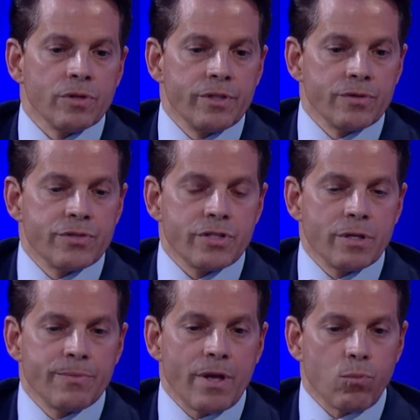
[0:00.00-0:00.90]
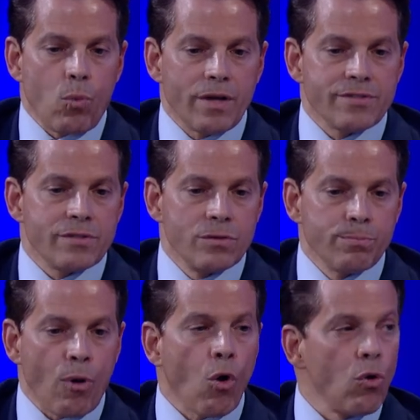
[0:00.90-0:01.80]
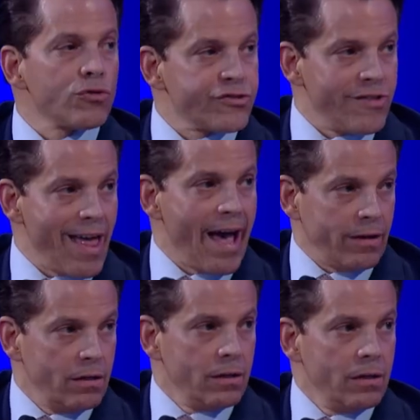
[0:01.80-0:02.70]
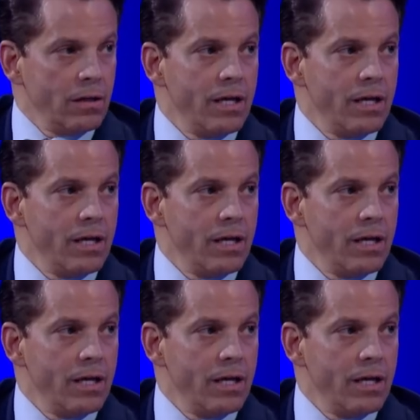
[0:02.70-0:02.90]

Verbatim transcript: leadership that wants to pulse that mm.